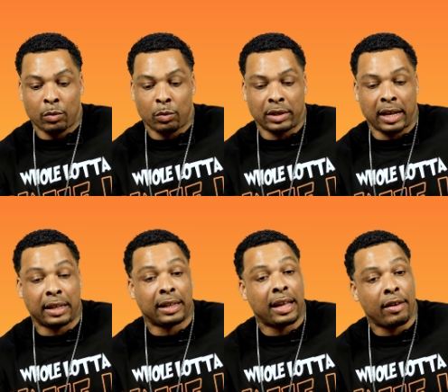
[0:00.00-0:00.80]
when
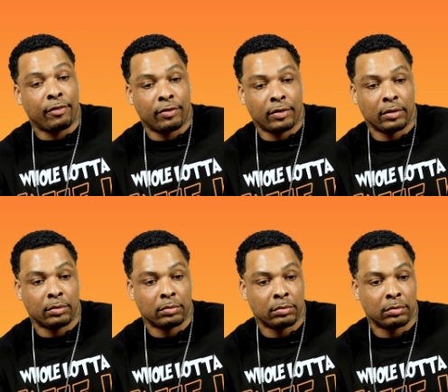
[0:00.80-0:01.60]
they left,
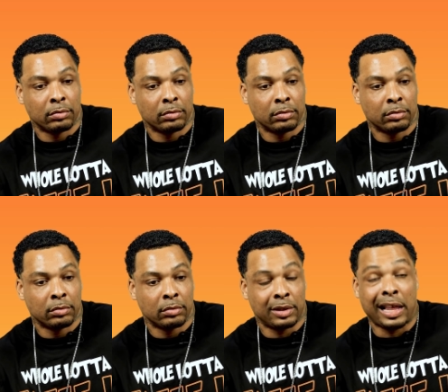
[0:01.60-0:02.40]

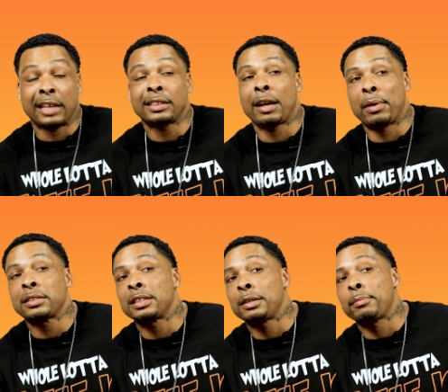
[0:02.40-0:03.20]
last time I
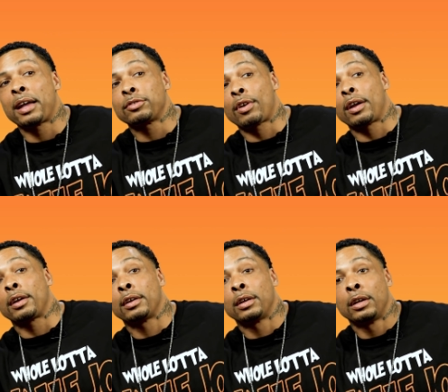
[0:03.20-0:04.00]
seen Mac Dre,
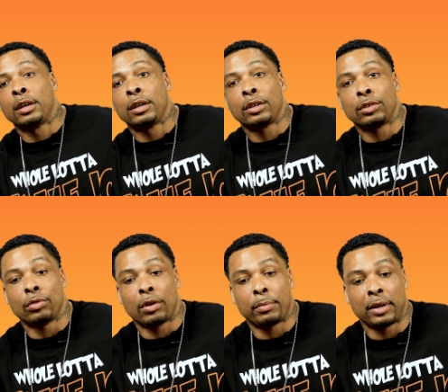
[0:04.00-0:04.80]
you
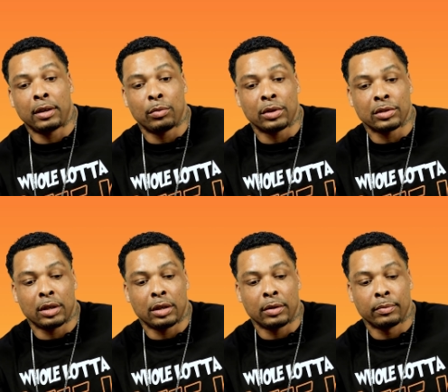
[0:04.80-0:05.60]
know what I mean, was
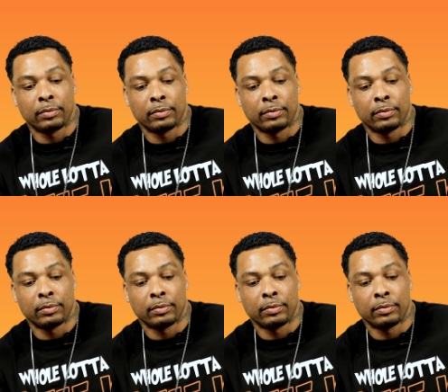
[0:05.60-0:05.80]
uh,